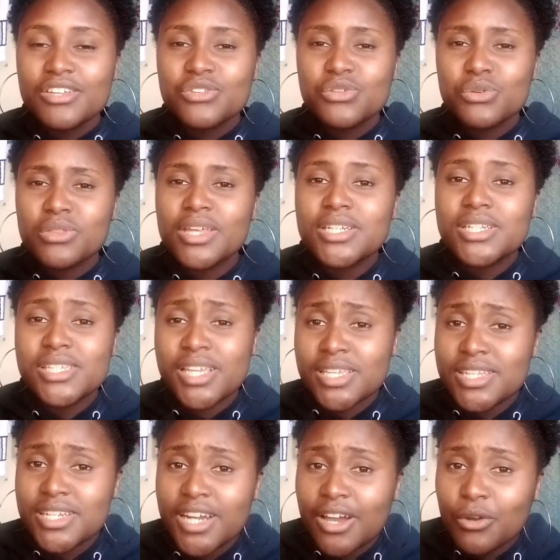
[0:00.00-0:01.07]
so that is a
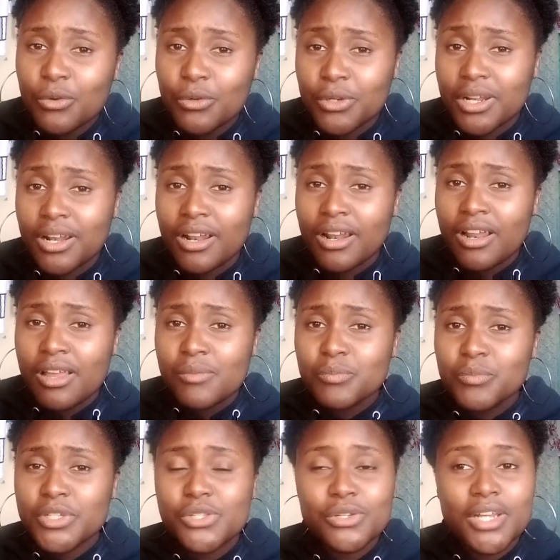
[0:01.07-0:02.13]
struggle.
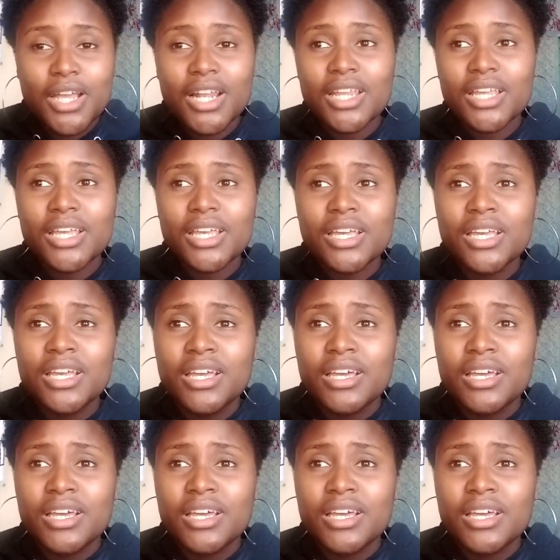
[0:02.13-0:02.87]
Personally,